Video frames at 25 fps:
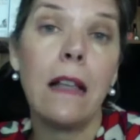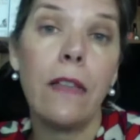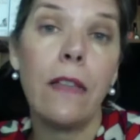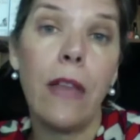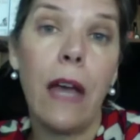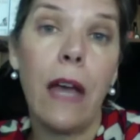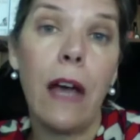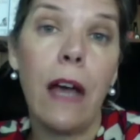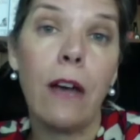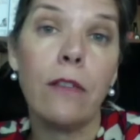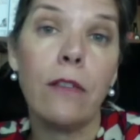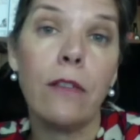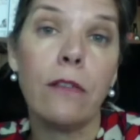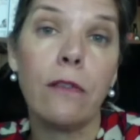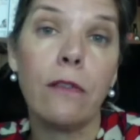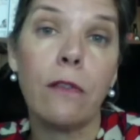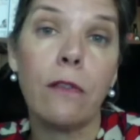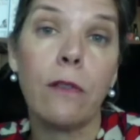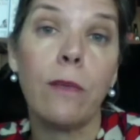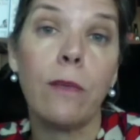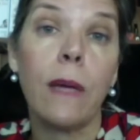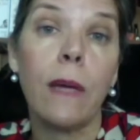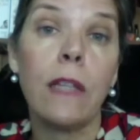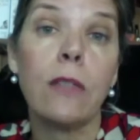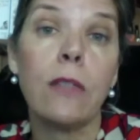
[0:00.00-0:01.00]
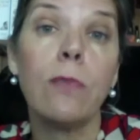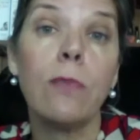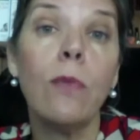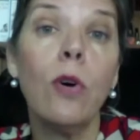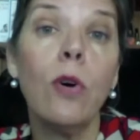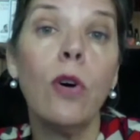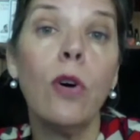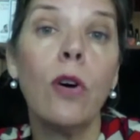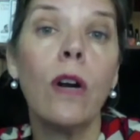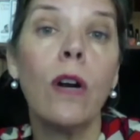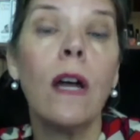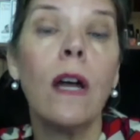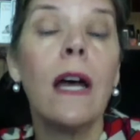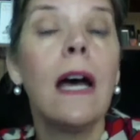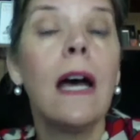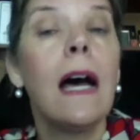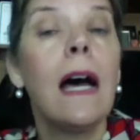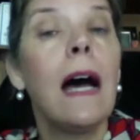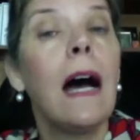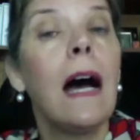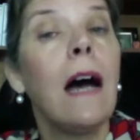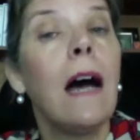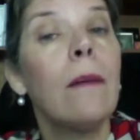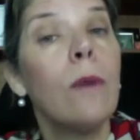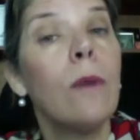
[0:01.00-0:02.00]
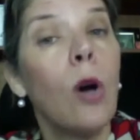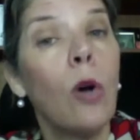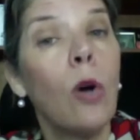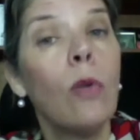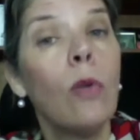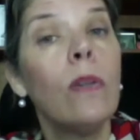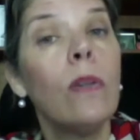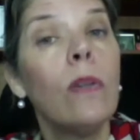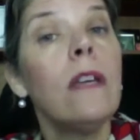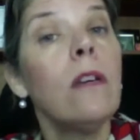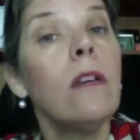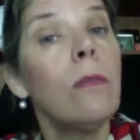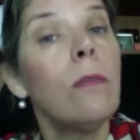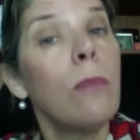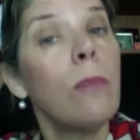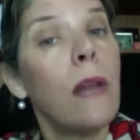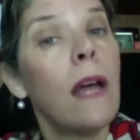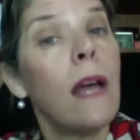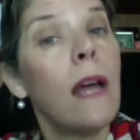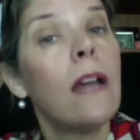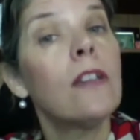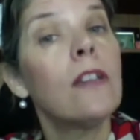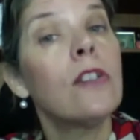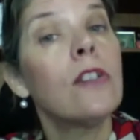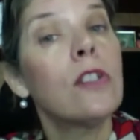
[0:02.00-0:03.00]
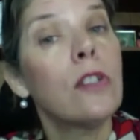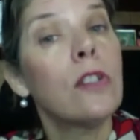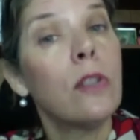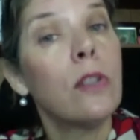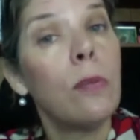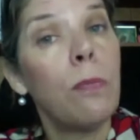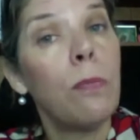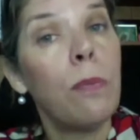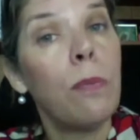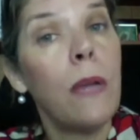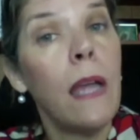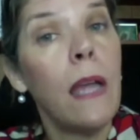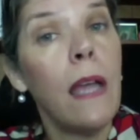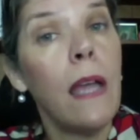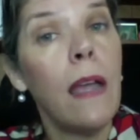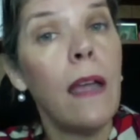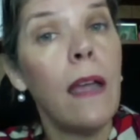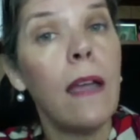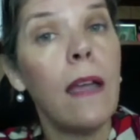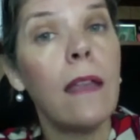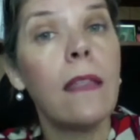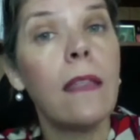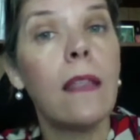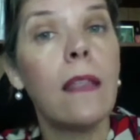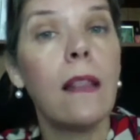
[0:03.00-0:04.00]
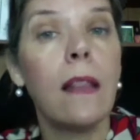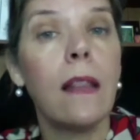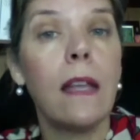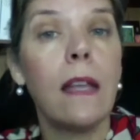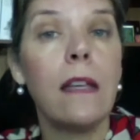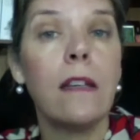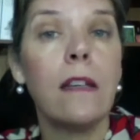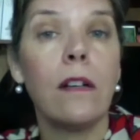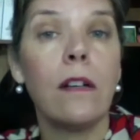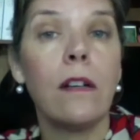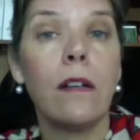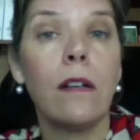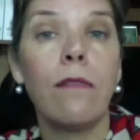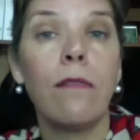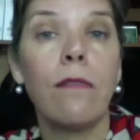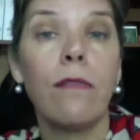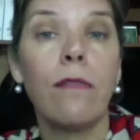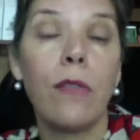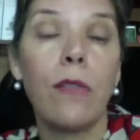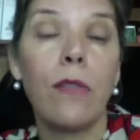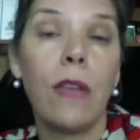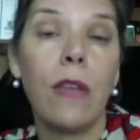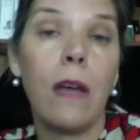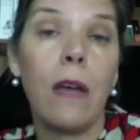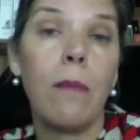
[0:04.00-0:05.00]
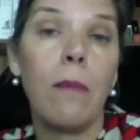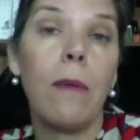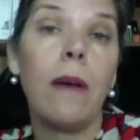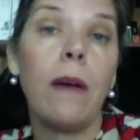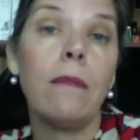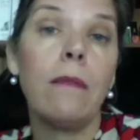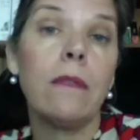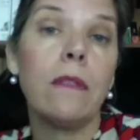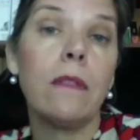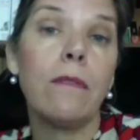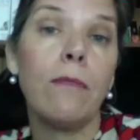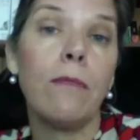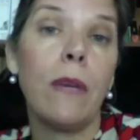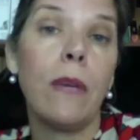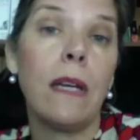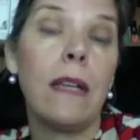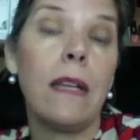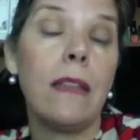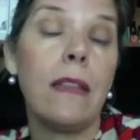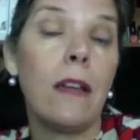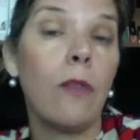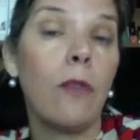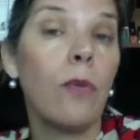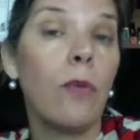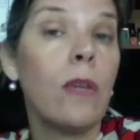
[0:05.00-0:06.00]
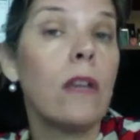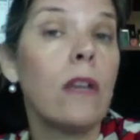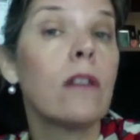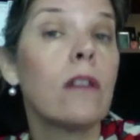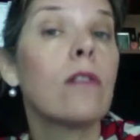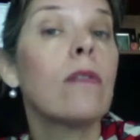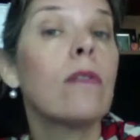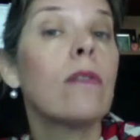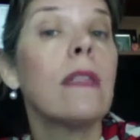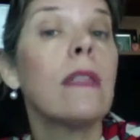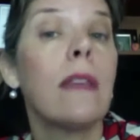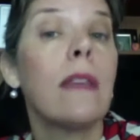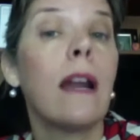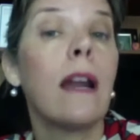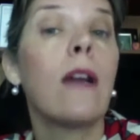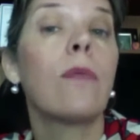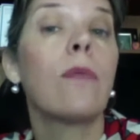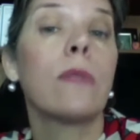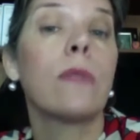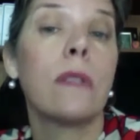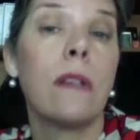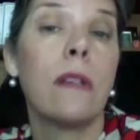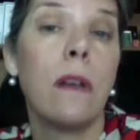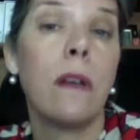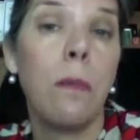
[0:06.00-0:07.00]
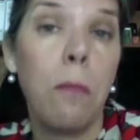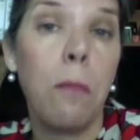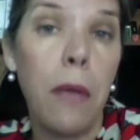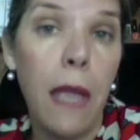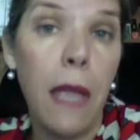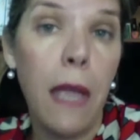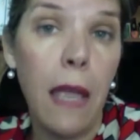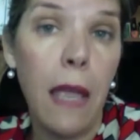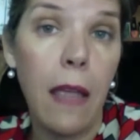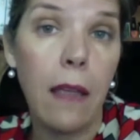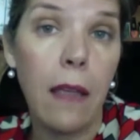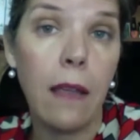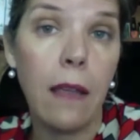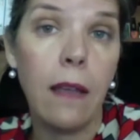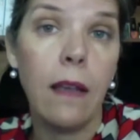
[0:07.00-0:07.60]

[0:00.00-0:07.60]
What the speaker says: the house for much more, I'm only obliged to pay the lender for the amount of money that we agreed that I was going to pay.